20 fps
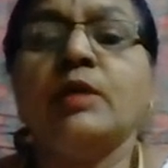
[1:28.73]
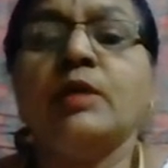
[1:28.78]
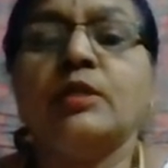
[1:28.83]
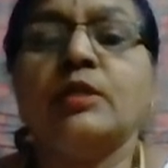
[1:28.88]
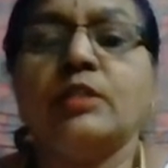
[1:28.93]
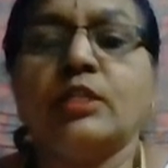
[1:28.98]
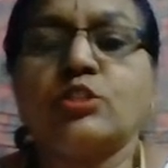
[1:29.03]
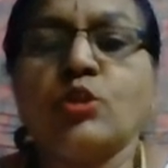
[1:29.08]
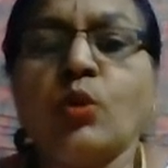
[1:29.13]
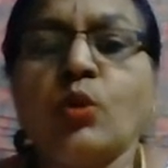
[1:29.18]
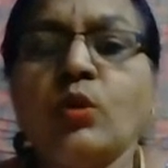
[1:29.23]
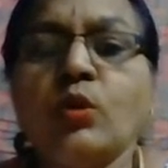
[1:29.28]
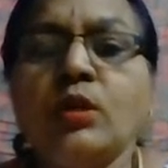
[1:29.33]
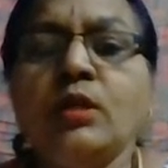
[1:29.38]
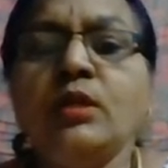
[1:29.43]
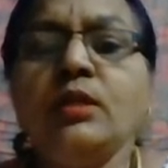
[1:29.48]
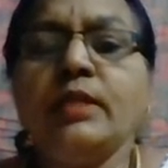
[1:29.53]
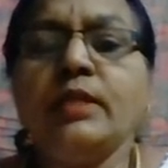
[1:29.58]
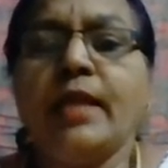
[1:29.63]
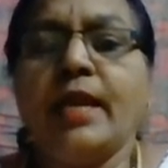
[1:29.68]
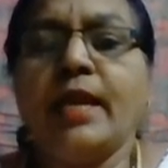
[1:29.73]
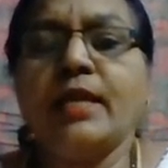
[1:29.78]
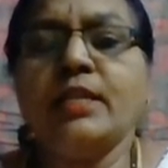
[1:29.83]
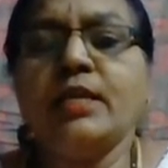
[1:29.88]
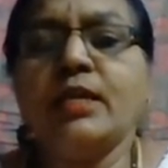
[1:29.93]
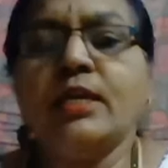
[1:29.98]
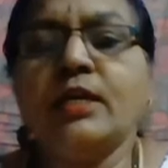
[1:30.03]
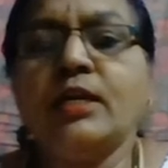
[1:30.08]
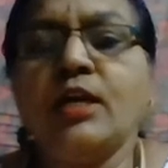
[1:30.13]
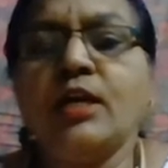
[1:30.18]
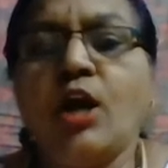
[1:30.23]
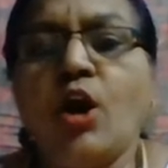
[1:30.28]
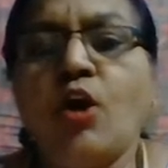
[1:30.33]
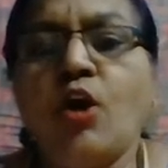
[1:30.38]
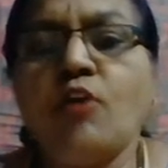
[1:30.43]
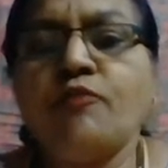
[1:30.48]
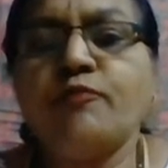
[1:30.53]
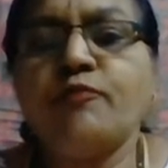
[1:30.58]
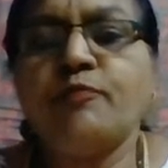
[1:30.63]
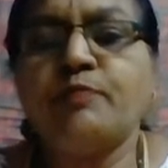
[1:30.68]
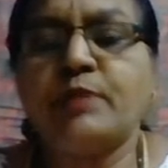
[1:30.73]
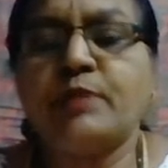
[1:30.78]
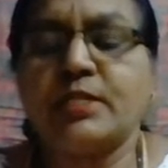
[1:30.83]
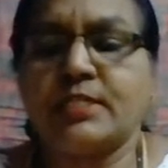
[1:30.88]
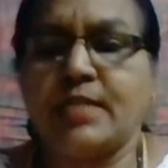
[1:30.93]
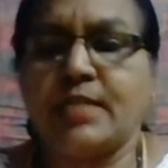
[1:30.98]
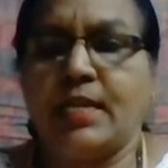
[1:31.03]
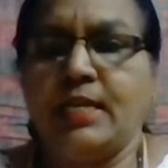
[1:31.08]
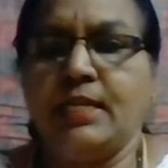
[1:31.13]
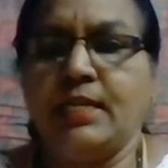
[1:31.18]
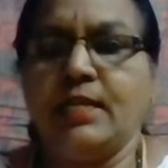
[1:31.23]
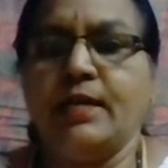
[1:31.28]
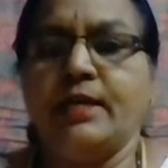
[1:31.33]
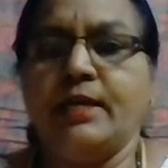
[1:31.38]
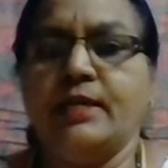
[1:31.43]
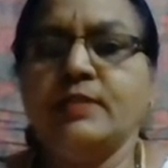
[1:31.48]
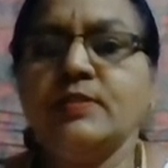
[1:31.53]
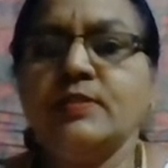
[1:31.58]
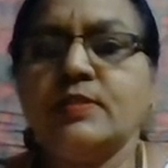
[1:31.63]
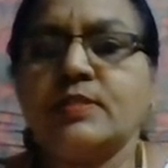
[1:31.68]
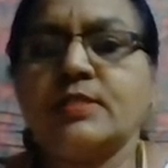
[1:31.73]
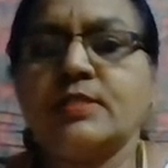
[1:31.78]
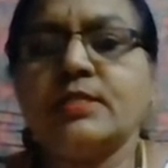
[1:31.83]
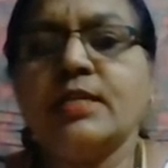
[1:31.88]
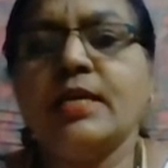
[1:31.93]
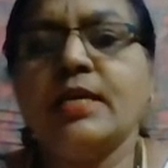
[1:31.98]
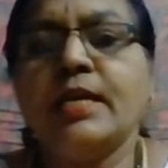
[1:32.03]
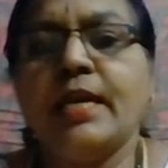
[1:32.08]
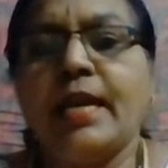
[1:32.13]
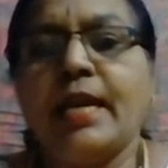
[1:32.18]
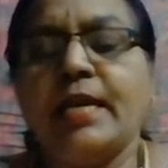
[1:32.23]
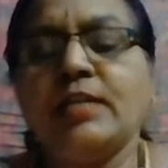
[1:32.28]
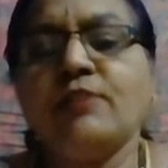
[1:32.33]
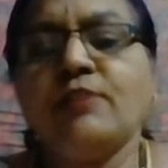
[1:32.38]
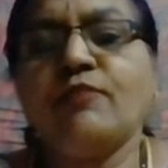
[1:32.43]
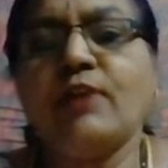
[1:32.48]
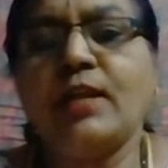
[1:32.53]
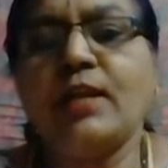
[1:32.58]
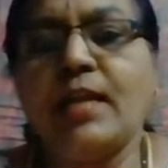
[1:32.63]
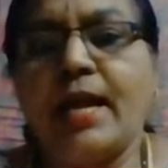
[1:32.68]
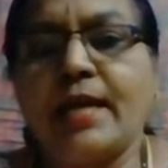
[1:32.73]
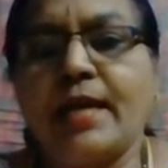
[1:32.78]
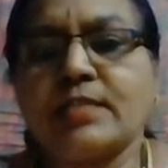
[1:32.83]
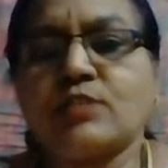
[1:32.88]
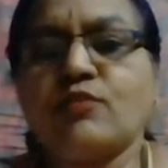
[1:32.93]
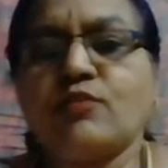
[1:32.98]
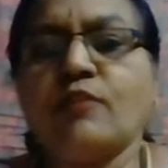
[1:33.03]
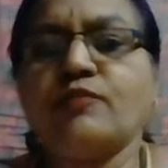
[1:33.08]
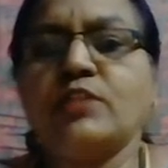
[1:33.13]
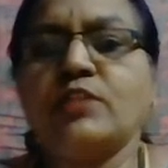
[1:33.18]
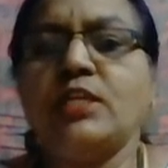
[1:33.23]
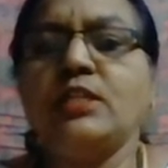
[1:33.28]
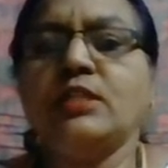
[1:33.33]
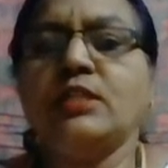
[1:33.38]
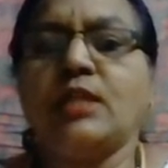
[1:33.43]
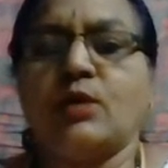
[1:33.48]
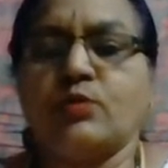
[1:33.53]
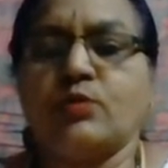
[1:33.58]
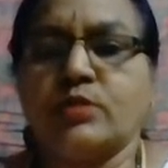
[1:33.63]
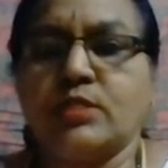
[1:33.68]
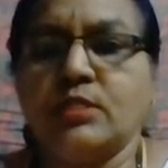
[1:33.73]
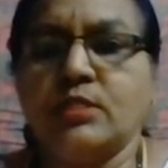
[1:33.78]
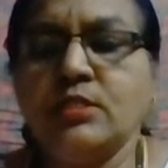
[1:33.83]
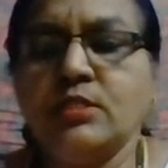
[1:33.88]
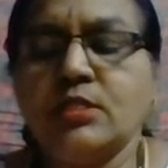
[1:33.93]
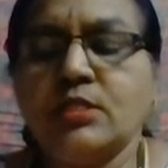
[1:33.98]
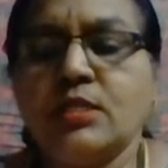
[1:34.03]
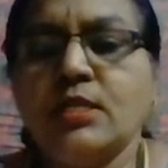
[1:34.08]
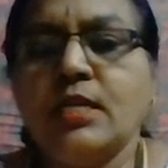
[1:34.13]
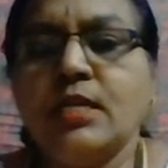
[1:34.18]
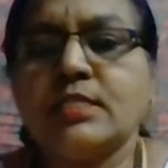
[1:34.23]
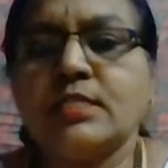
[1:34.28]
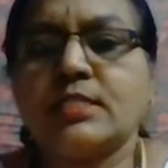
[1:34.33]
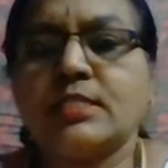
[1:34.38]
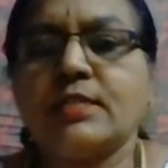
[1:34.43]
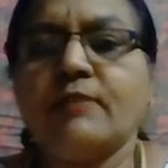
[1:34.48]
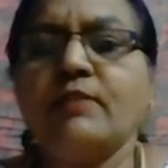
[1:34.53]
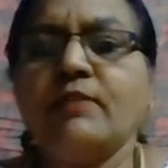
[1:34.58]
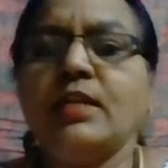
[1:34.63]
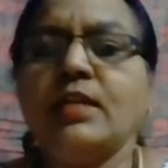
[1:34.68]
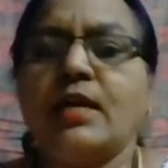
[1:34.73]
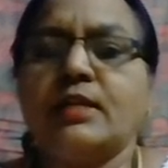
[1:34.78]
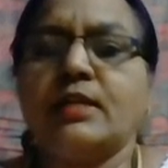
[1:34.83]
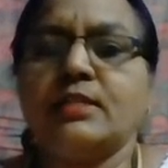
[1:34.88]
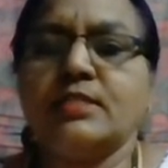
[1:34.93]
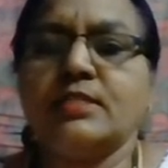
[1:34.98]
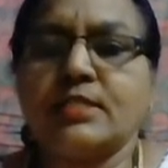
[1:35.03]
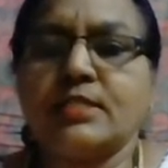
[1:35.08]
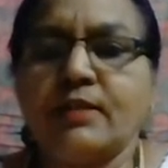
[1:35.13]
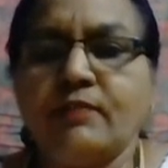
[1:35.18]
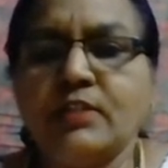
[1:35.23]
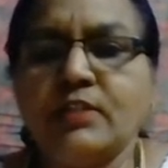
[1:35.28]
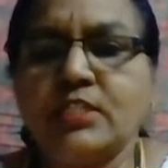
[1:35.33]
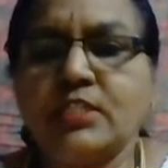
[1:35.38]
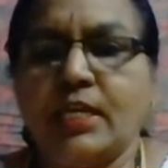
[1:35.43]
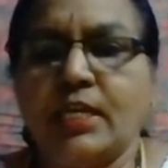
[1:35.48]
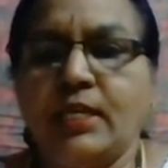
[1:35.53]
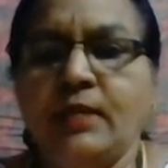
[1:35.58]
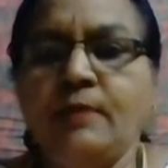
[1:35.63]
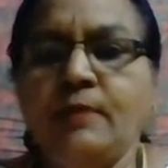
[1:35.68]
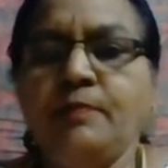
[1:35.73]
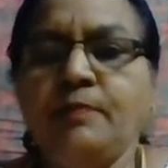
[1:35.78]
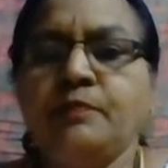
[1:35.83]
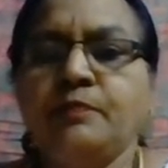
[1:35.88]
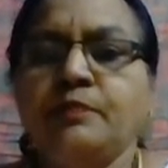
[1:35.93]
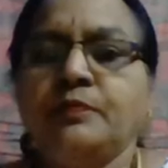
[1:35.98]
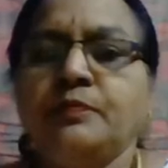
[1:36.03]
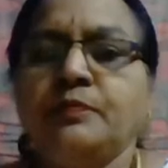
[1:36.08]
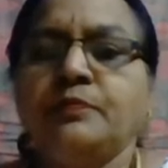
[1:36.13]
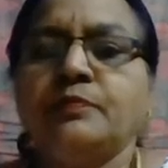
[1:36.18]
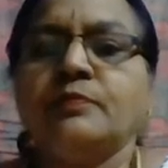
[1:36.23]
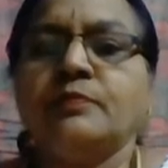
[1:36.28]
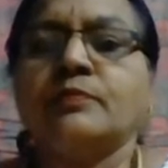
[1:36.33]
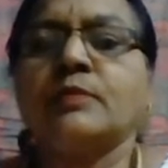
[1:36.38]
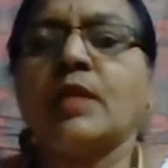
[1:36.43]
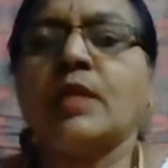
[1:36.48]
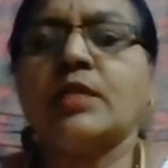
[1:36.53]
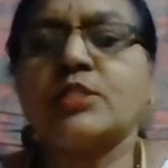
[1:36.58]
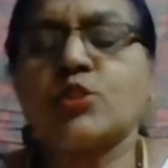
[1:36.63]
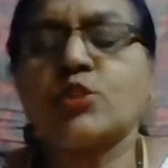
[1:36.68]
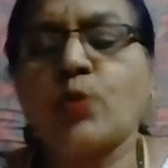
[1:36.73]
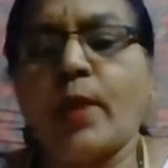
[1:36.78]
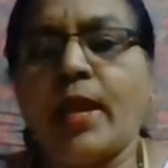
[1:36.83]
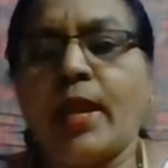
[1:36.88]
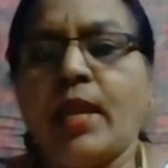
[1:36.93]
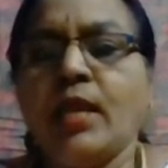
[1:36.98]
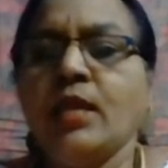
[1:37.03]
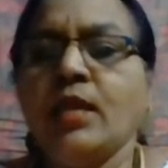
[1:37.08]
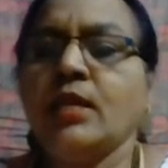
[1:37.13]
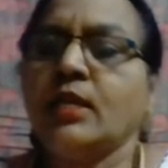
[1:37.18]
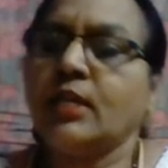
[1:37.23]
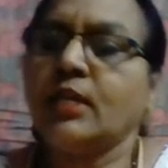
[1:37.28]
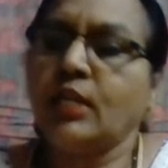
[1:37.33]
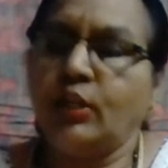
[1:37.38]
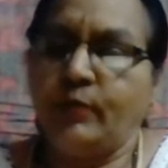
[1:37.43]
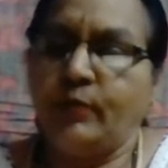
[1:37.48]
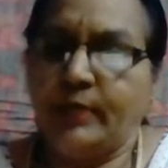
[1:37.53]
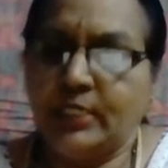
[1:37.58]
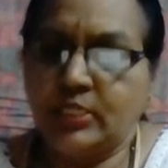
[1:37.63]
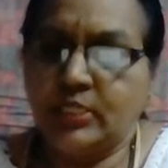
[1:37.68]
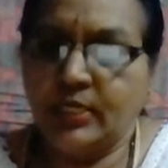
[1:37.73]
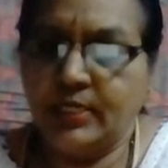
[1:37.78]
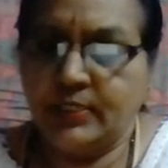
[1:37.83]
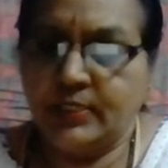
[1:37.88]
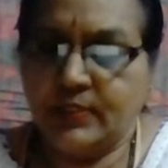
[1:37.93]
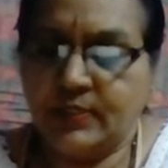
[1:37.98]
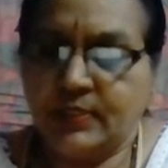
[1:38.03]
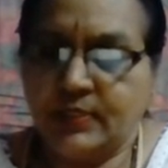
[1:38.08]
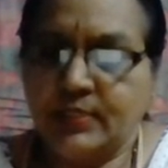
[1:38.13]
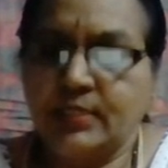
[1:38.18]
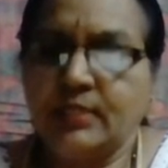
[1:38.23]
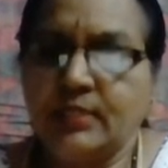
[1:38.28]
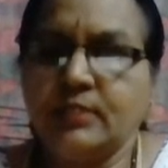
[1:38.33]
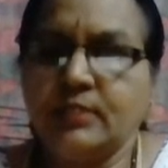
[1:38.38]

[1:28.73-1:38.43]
The total area of Brazil is 85,15,770 square kilometers,